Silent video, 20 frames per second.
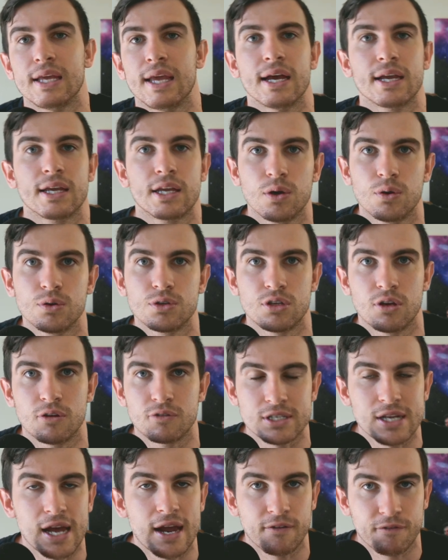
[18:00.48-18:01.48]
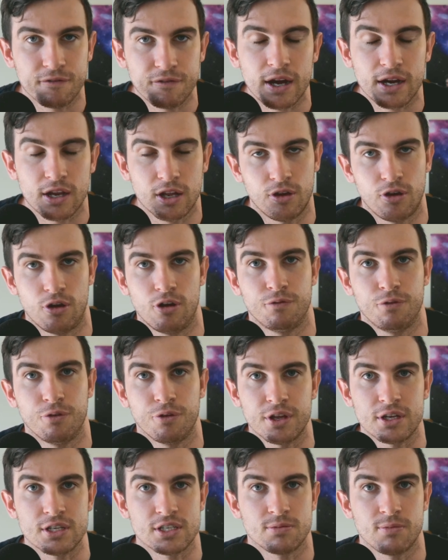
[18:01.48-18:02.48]
air guilty of saying fucking hurtful
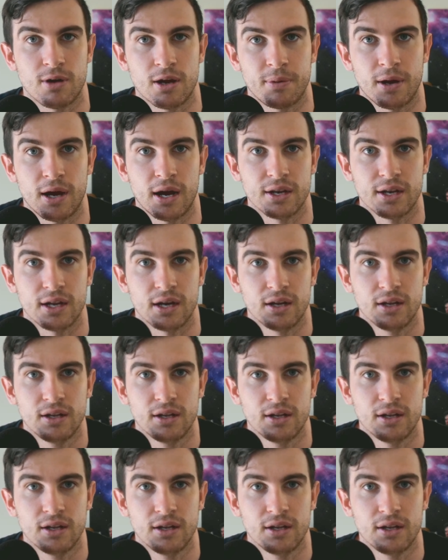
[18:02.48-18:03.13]
things to my partner.